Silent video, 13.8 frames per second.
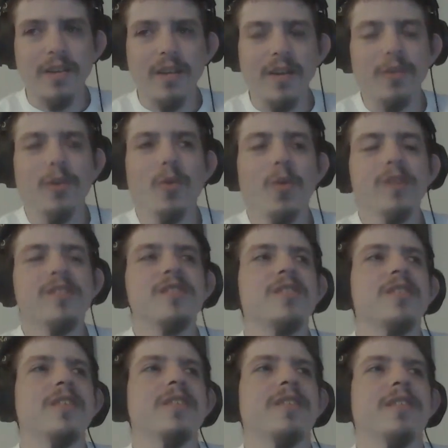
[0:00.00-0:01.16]
know, who wants to
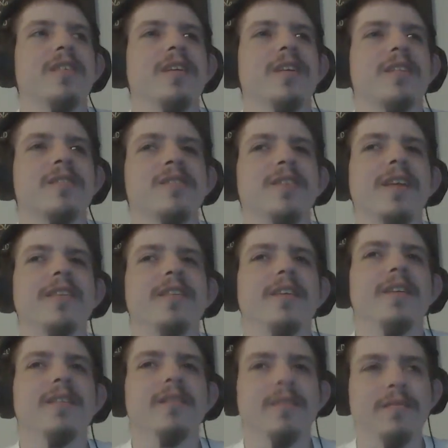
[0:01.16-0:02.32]
see an
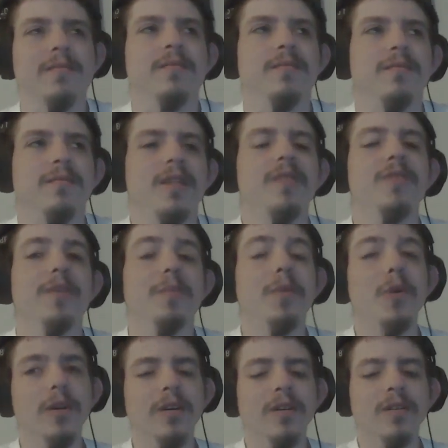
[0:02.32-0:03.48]
extended, even
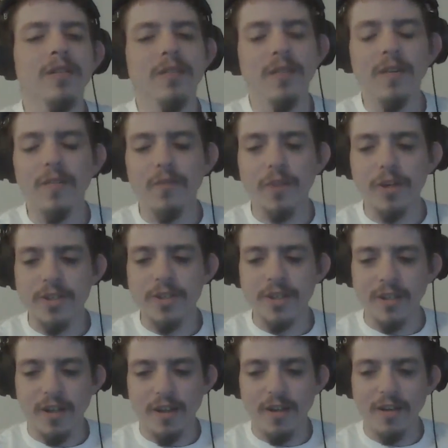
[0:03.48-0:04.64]
more
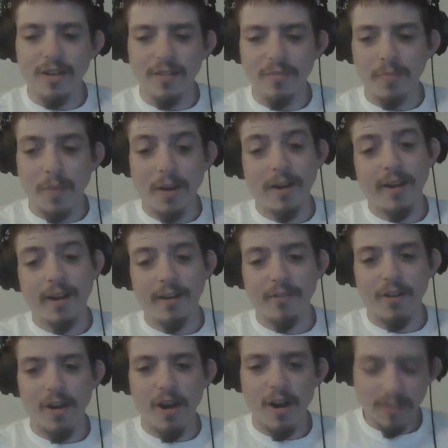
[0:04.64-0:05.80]
version of Monday Night
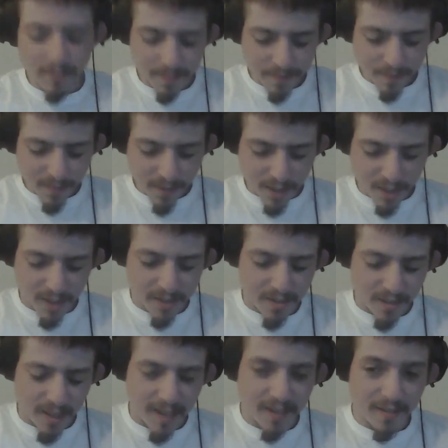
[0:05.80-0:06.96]
Raw? Because
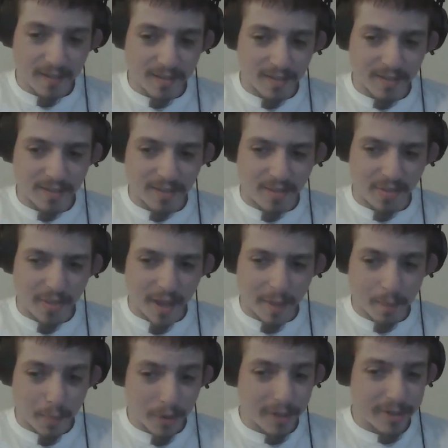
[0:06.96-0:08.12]

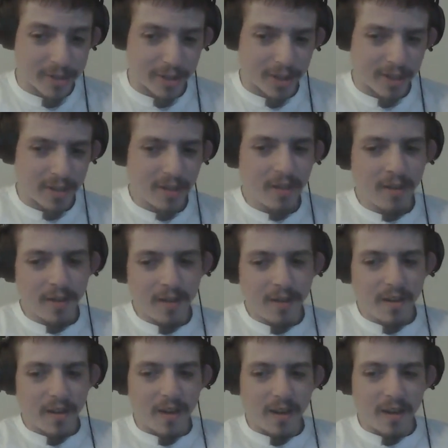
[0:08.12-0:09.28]
I'm pretty sure
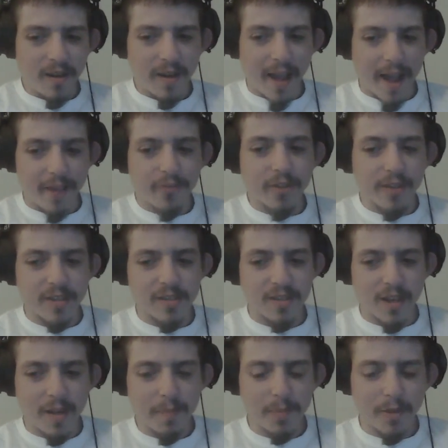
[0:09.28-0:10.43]
after they
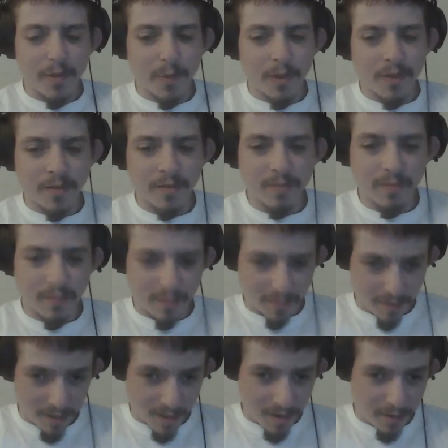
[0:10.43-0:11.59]
stopped doing
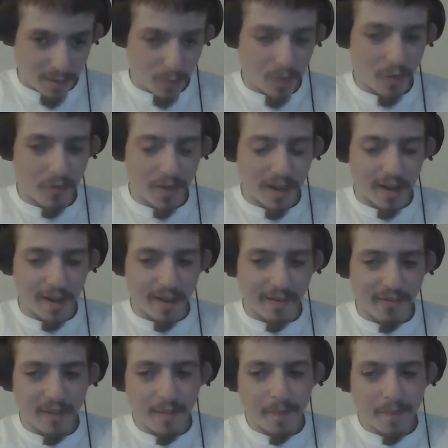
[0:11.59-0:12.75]
the 205
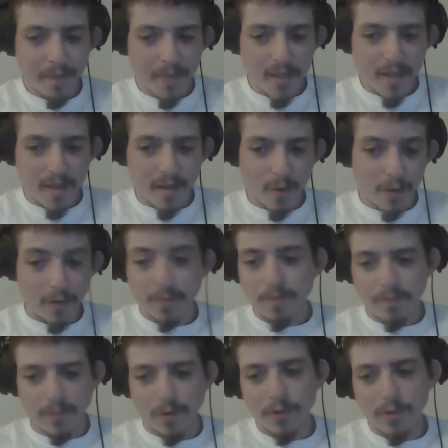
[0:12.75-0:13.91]
or
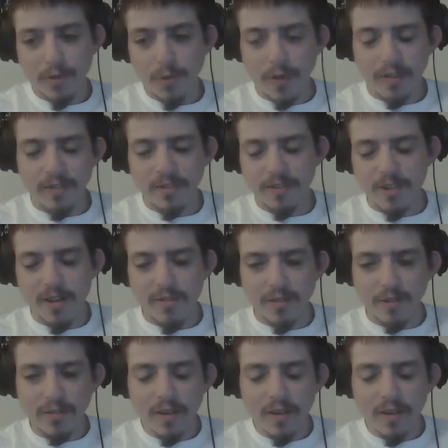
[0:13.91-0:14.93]
cruiserweights in general